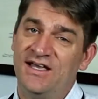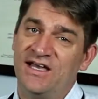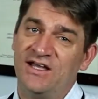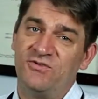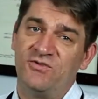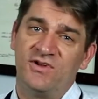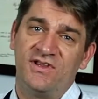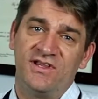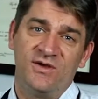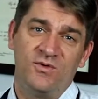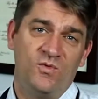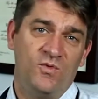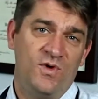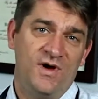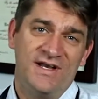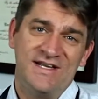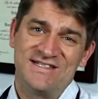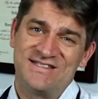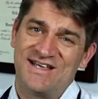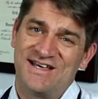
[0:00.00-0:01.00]
And really,
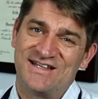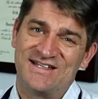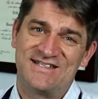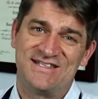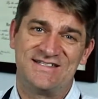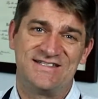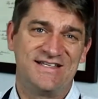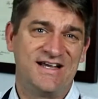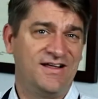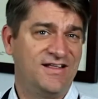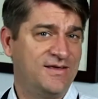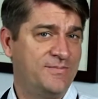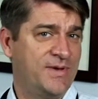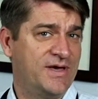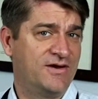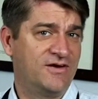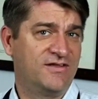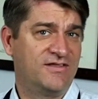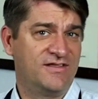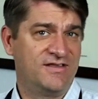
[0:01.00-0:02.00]
one is not necessarily
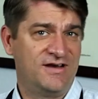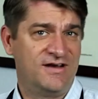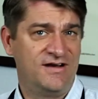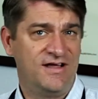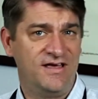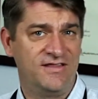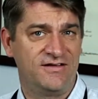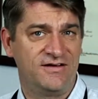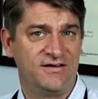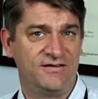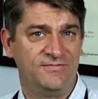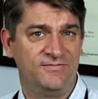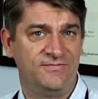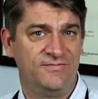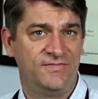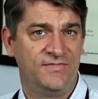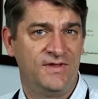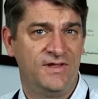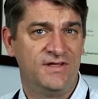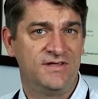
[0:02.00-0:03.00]
better than another.
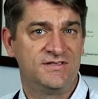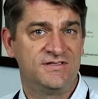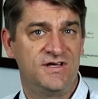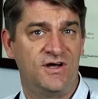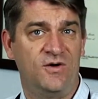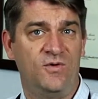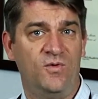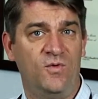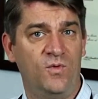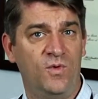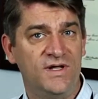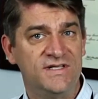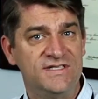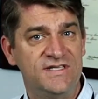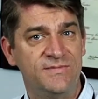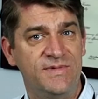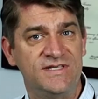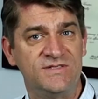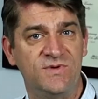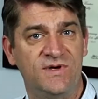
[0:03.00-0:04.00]
So, what's
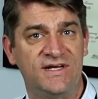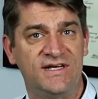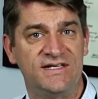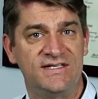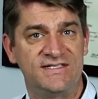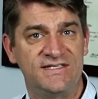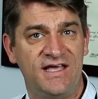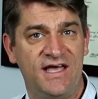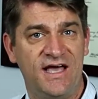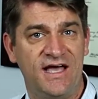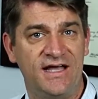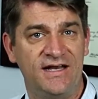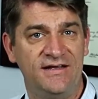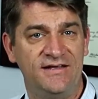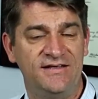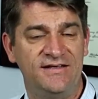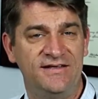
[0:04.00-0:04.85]
the best way to decide?